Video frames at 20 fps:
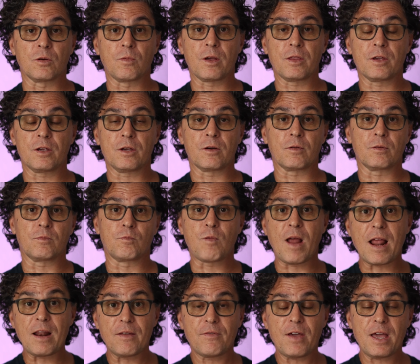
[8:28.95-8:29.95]
So whether you're
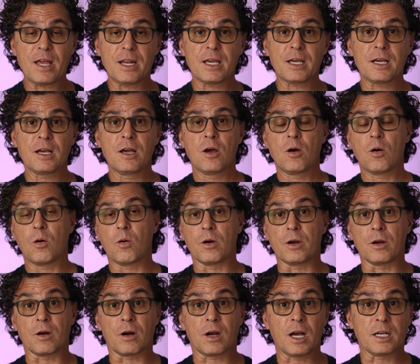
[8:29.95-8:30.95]
renovating
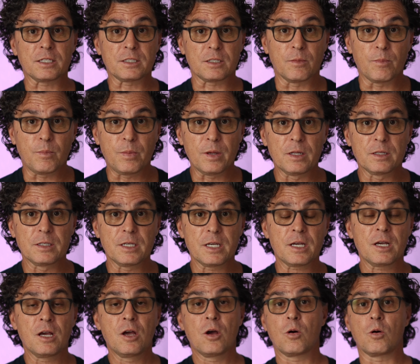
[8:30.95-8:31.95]
or you're custom
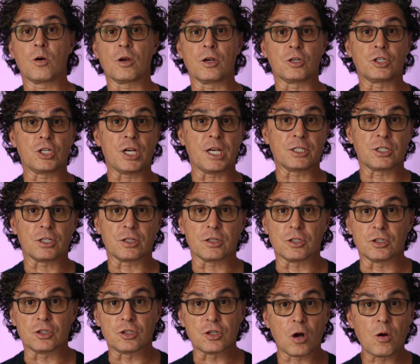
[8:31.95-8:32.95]
building or you're
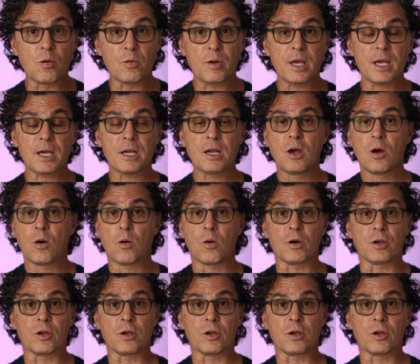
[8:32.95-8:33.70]
changing the zoning